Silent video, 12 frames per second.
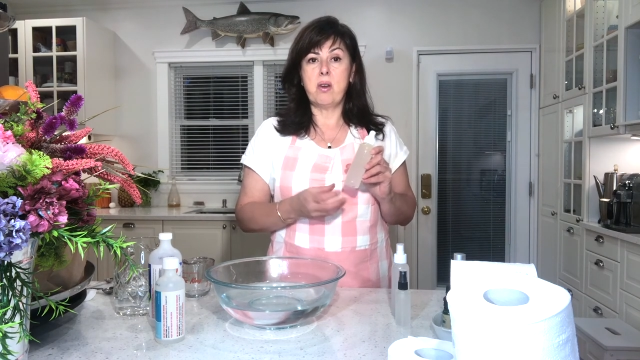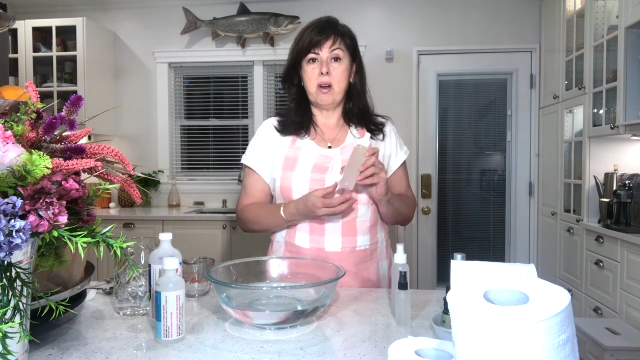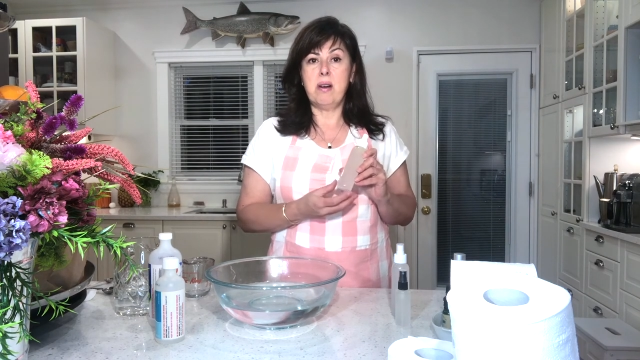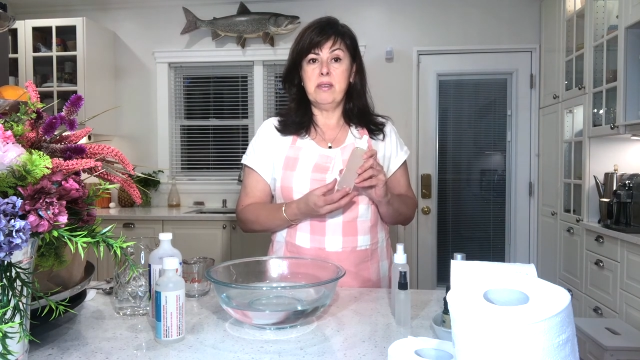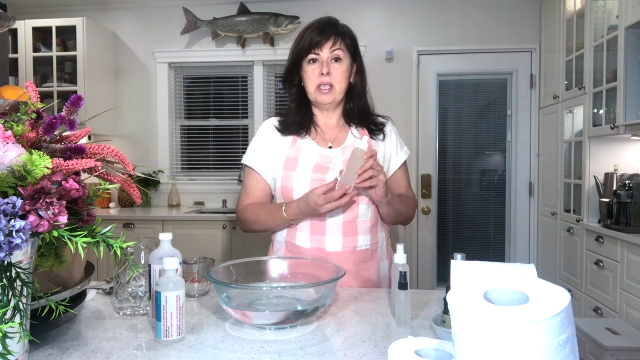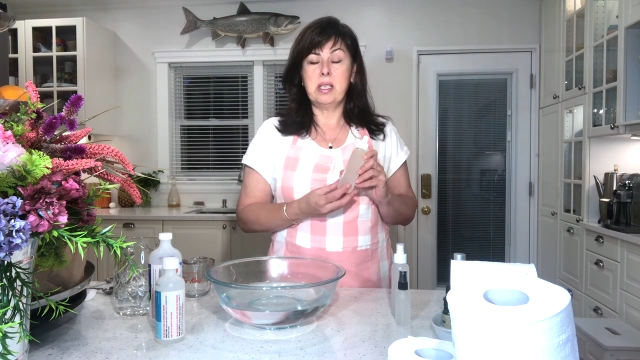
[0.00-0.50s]

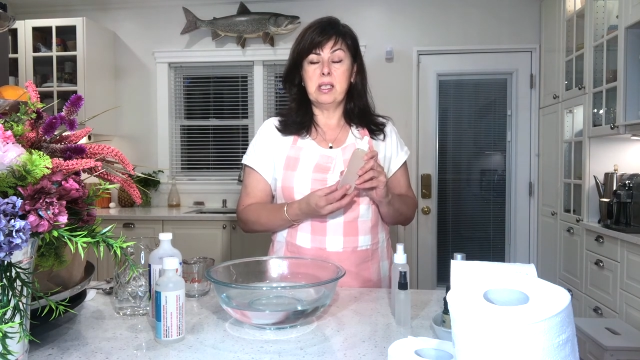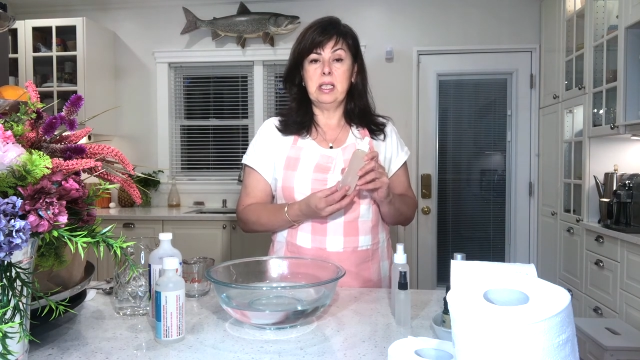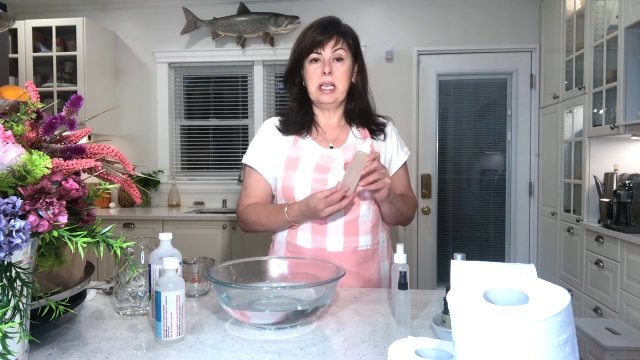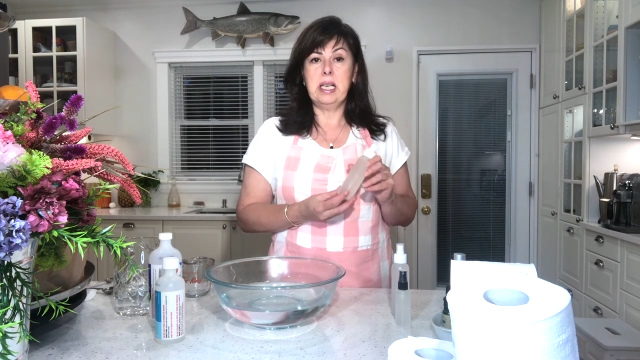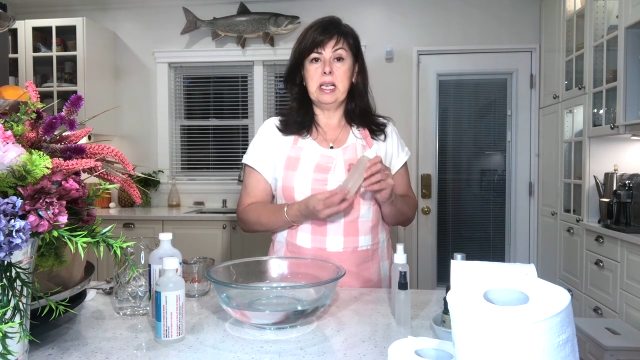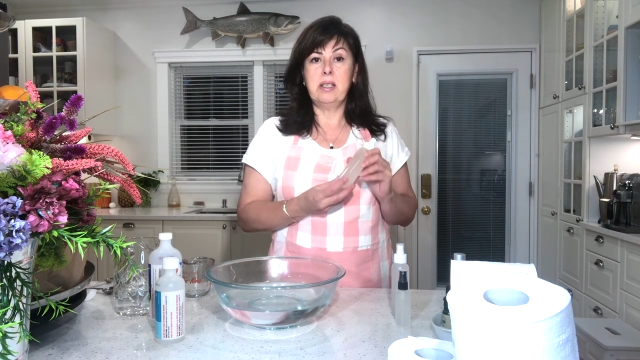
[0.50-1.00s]

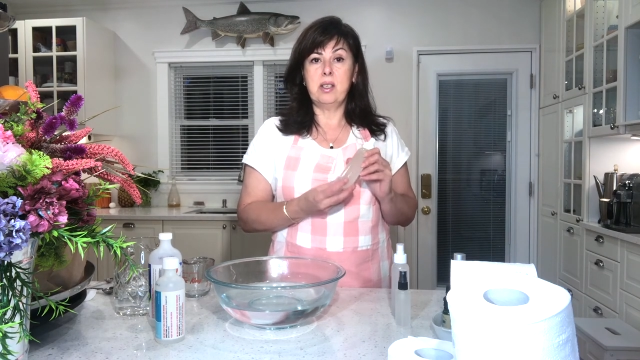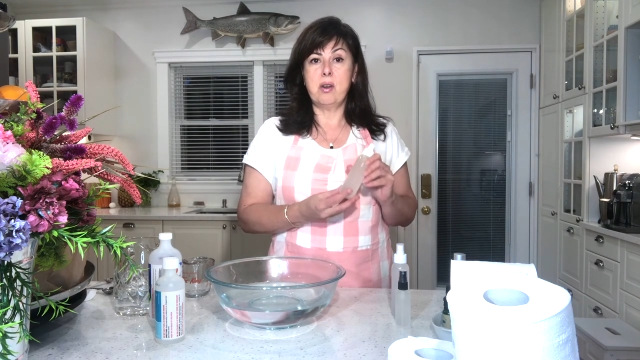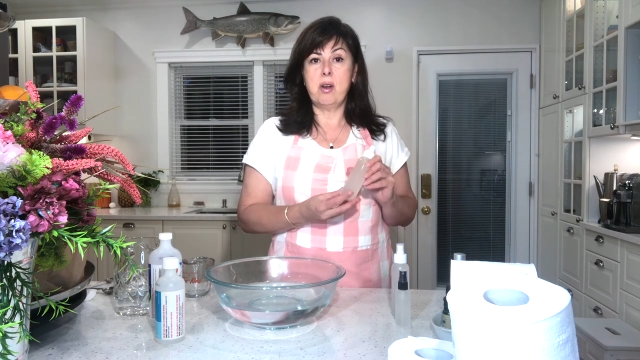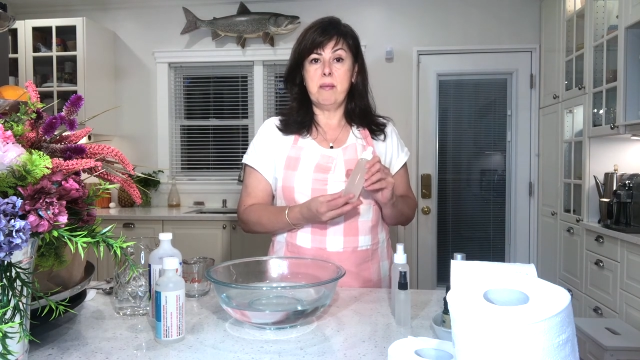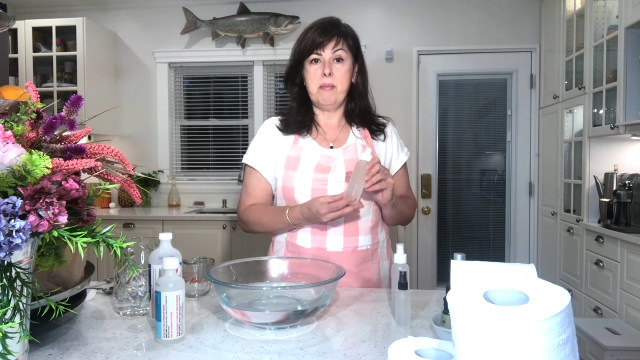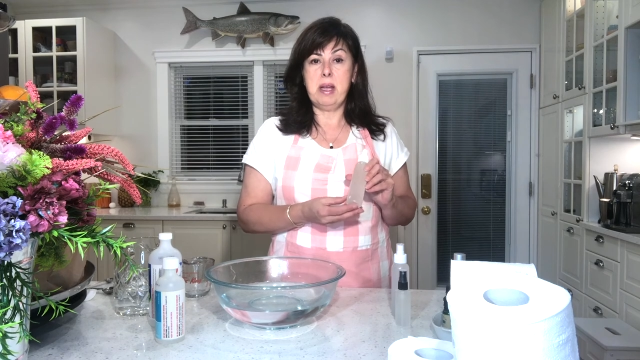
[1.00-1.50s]
obviously it's
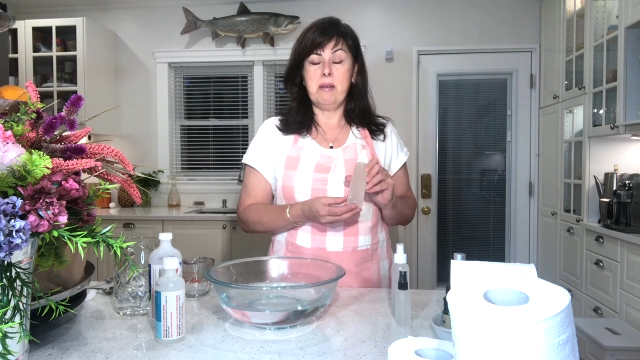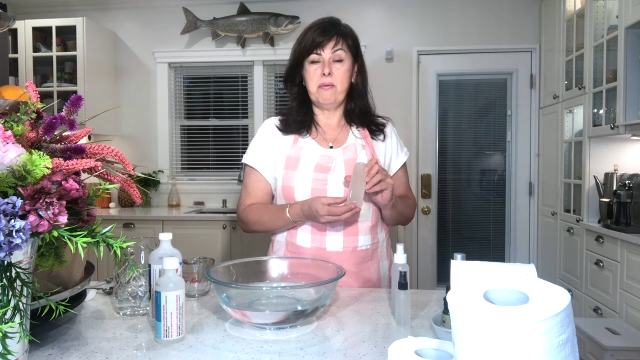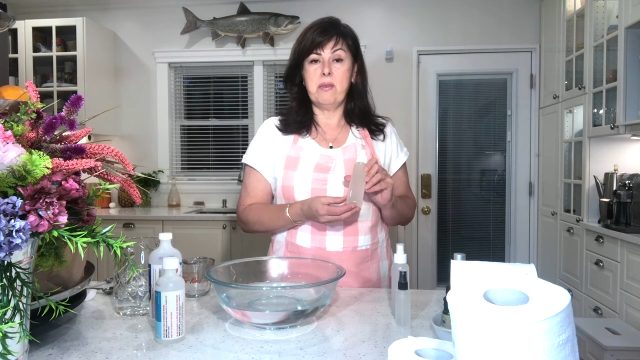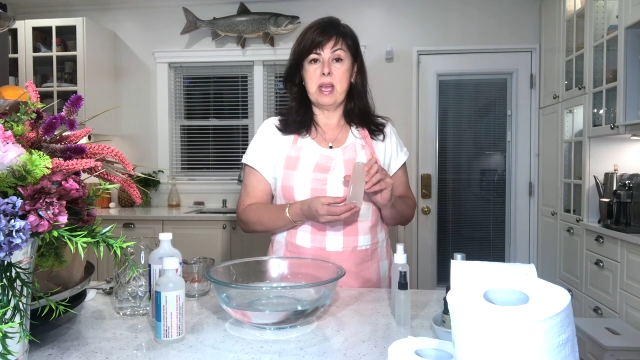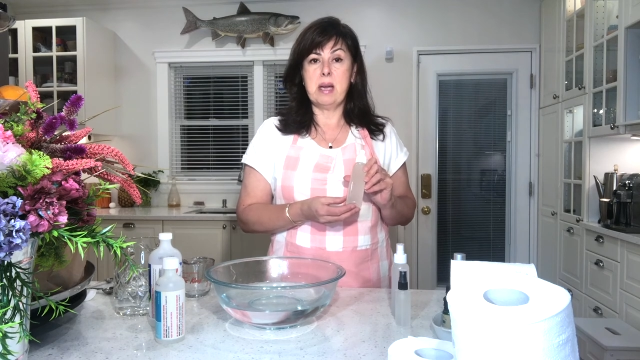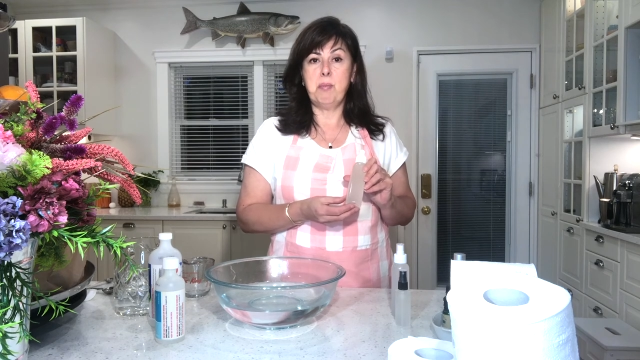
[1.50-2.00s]
not meant
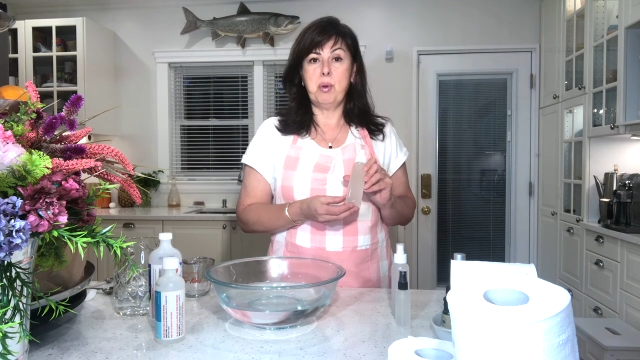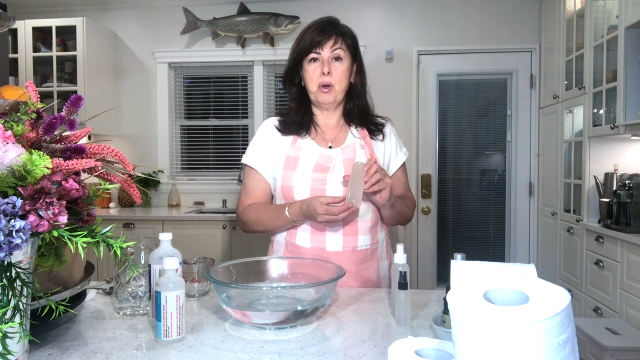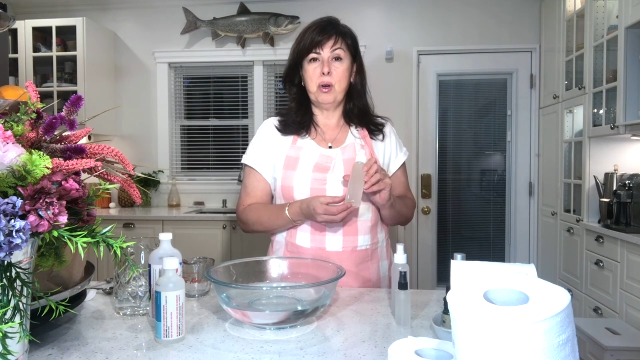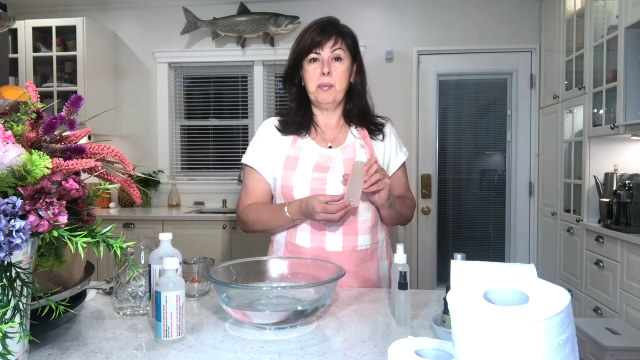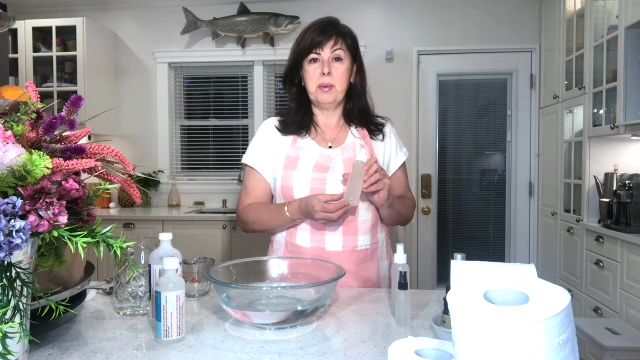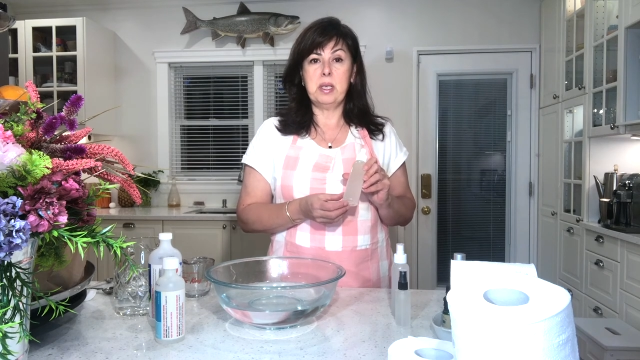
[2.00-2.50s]
for that
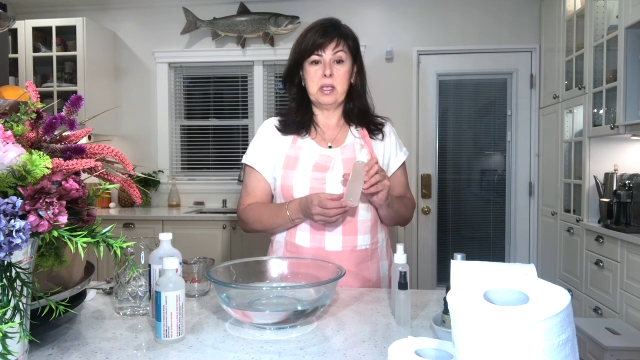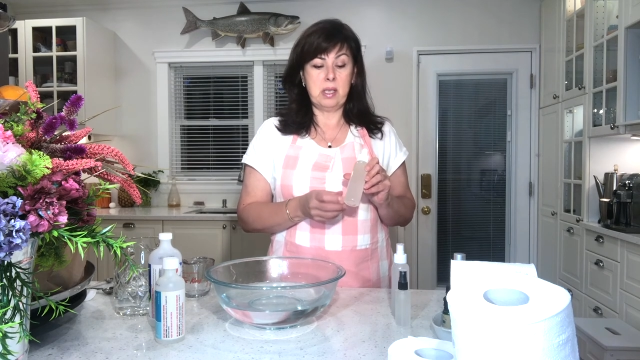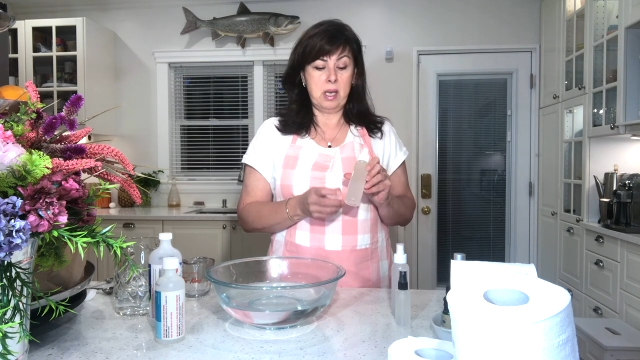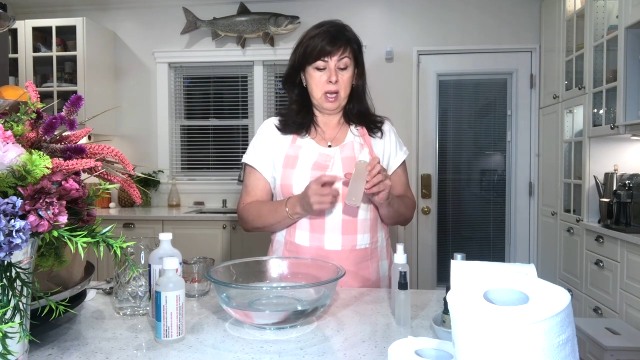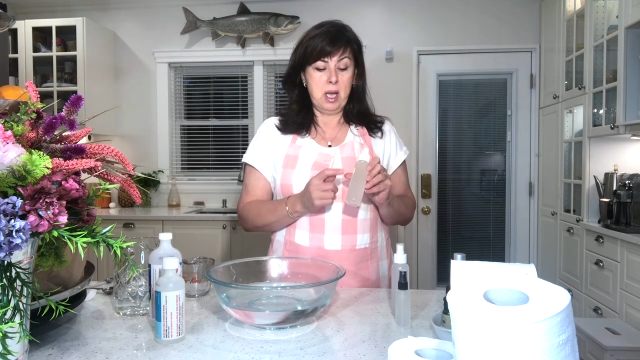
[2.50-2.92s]
purpose.